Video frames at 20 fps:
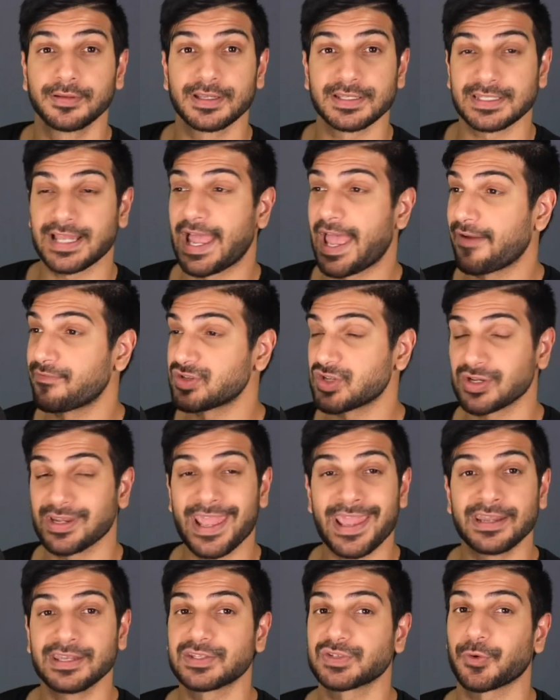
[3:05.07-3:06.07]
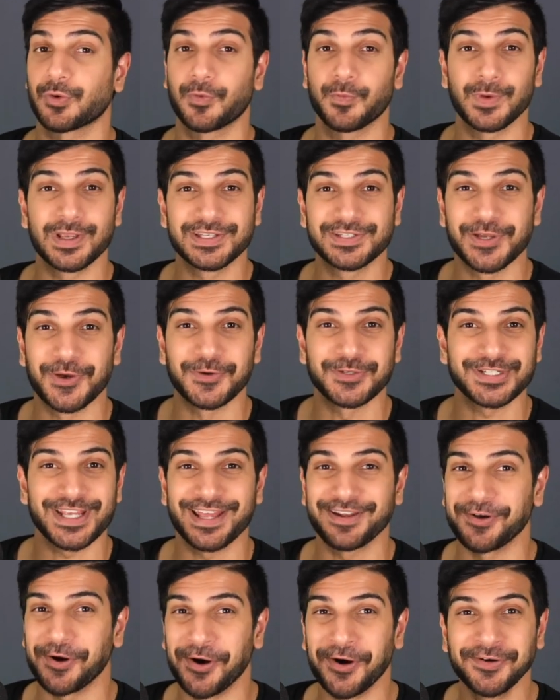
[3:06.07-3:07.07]
because I haven't done any sort of research
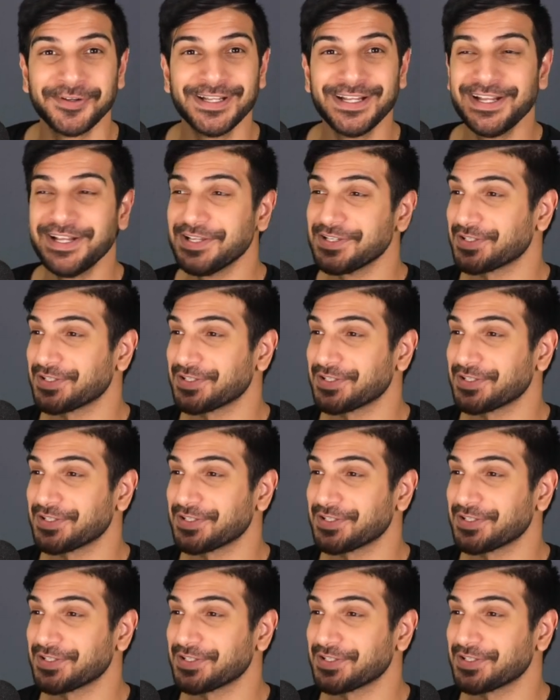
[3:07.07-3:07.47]
at all,